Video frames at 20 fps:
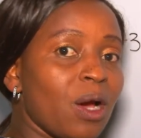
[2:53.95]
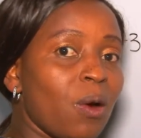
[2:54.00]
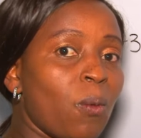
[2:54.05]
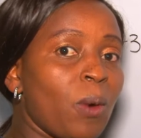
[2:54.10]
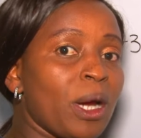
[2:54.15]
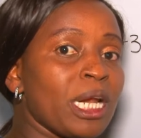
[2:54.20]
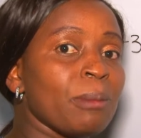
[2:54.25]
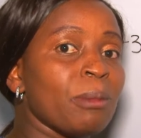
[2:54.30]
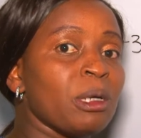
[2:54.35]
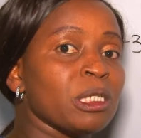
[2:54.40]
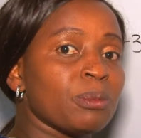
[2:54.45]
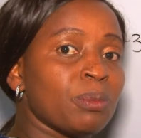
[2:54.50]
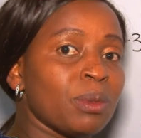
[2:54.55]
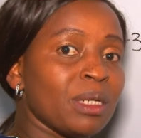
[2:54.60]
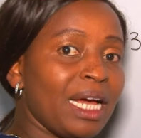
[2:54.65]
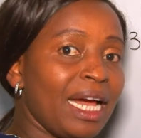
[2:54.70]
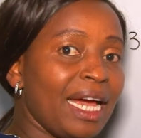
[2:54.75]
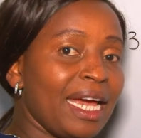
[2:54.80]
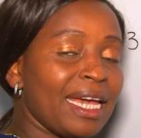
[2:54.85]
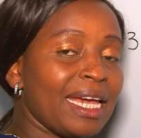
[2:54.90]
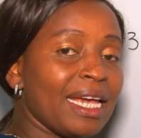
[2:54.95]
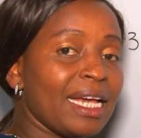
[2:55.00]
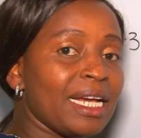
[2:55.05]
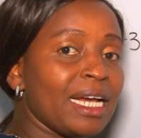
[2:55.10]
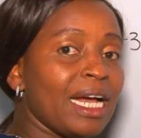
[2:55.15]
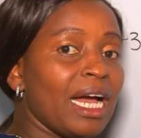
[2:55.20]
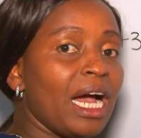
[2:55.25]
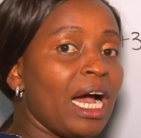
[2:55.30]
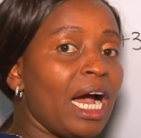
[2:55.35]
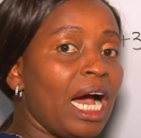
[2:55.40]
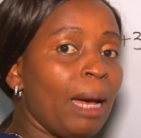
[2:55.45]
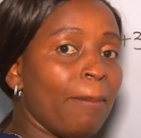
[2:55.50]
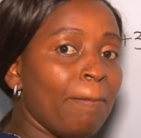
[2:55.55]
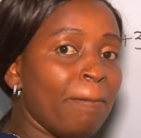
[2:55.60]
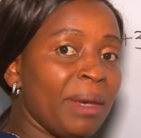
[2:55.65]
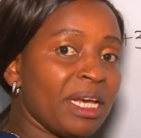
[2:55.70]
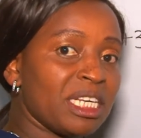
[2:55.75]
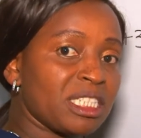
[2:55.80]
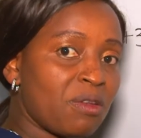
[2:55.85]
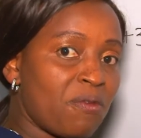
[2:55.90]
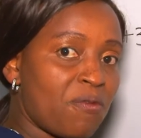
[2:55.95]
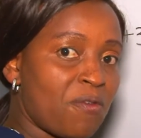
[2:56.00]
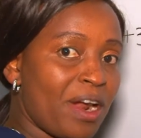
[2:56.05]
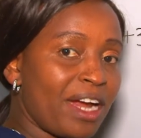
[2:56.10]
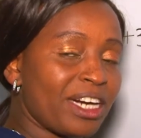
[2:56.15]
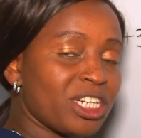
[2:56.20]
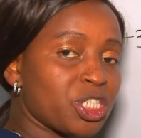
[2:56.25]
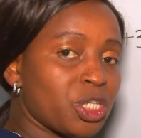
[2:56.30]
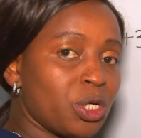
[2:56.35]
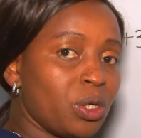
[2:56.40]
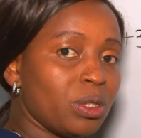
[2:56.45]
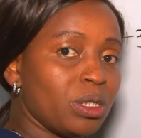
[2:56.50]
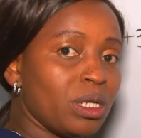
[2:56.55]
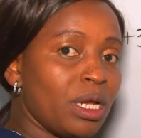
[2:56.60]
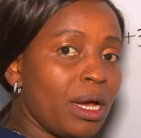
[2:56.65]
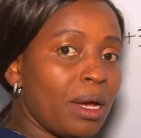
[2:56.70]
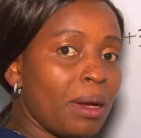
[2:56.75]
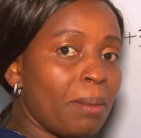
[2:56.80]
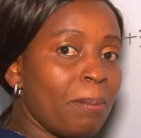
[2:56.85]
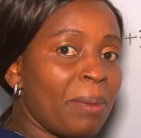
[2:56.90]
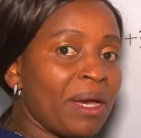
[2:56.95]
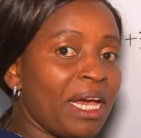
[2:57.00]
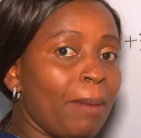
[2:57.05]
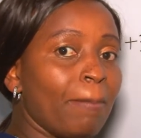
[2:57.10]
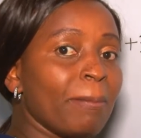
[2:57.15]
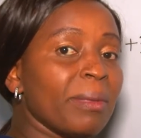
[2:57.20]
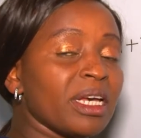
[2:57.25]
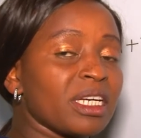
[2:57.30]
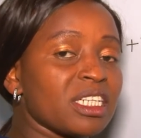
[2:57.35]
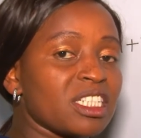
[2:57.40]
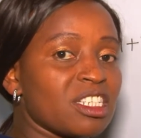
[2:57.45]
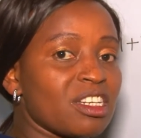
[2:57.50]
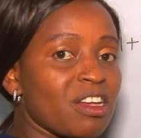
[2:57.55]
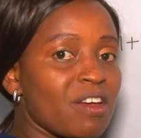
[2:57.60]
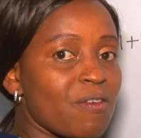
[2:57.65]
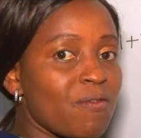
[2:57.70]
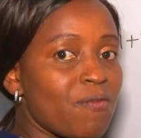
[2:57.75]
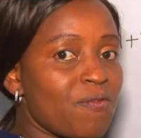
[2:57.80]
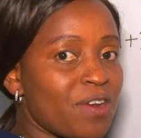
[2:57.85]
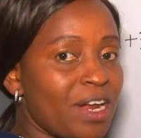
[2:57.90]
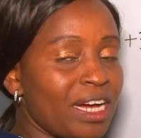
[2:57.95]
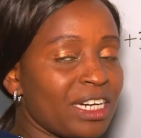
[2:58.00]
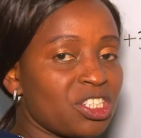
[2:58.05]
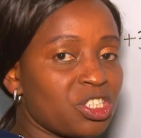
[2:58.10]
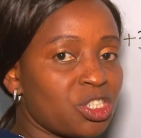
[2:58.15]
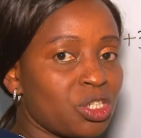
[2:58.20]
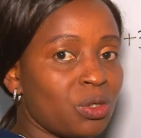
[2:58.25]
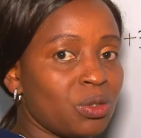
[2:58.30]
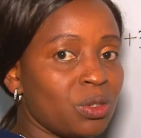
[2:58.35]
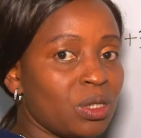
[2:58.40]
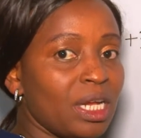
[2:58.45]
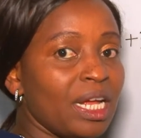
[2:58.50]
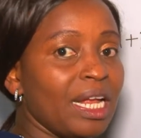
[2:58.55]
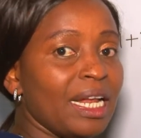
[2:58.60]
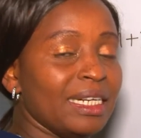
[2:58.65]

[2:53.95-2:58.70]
when multiplying a mixed fraction by a mixed fraction.